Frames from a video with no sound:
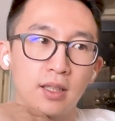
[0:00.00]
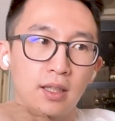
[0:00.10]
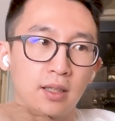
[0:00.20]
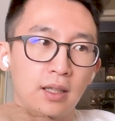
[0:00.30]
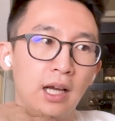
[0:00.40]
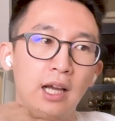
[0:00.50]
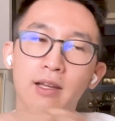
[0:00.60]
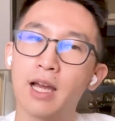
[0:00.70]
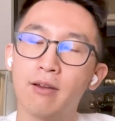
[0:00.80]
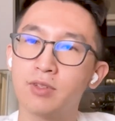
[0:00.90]
I
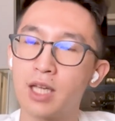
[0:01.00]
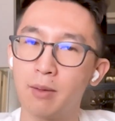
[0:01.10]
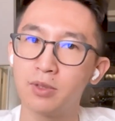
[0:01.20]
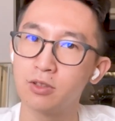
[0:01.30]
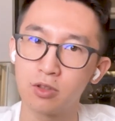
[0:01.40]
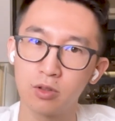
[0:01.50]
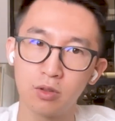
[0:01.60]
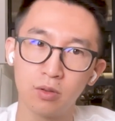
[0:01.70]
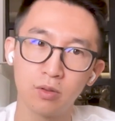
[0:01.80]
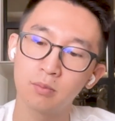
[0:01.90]
have tapped
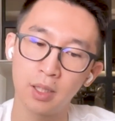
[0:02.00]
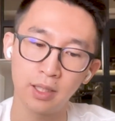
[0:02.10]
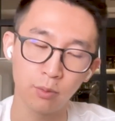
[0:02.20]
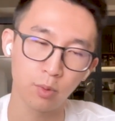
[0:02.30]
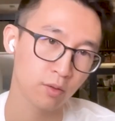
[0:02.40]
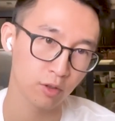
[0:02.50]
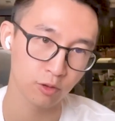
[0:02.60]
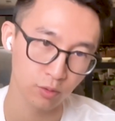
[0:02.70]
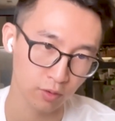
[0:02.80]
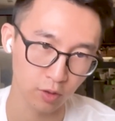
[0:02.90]
into my network
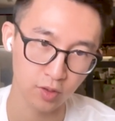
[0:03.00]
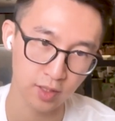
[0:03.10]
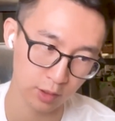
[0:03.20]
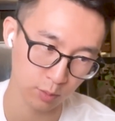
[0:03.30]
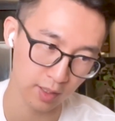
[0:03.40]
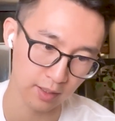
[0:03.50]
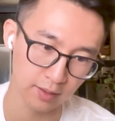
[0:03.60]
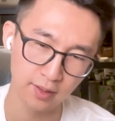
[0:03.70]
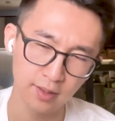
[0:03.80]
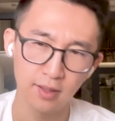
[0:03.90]
for referrals as
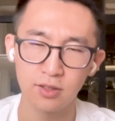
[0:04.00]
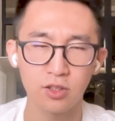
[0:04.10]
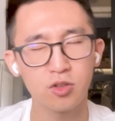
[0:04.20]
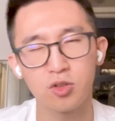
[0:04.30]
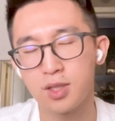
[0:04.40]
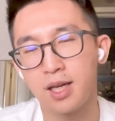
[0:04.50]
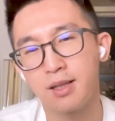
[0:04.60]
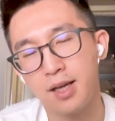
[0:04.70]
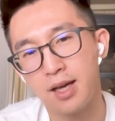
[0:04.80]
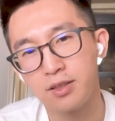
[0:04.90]
well. So it's just
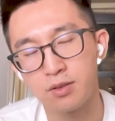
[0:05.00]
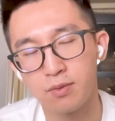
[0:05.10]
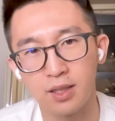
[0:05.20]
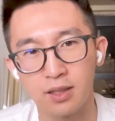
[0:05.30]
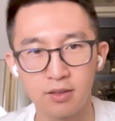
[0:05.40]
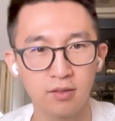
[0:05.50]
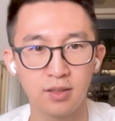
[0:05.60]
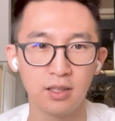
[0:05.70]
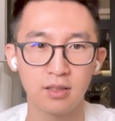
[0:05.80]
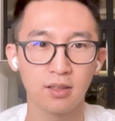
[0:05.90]
like, yeah, that's fine. I don't
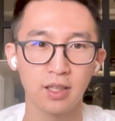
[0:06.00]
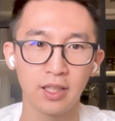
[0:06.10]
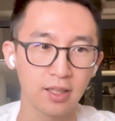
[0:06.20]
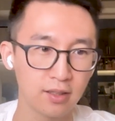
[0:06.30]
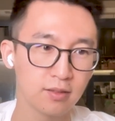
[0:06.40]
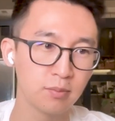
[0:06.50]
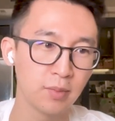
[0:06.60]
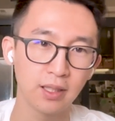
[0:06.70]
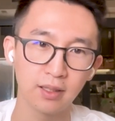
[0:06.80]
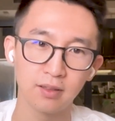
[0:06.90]
need to like
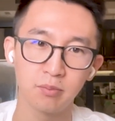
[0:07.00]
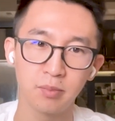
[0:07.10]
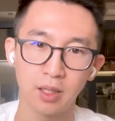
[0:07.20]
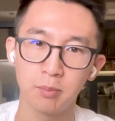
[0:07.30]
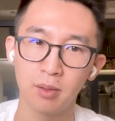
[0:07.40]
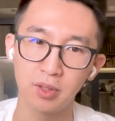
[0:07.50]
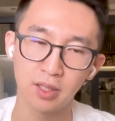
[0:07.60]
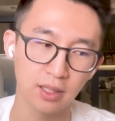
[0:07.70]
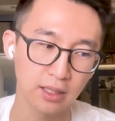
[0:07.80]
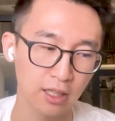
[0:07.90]
make a public
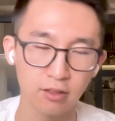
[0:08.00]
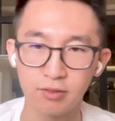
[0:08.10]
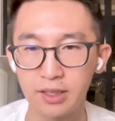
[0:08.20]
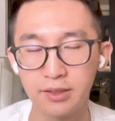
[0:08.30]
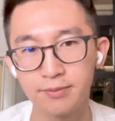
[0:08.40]
thing out of it.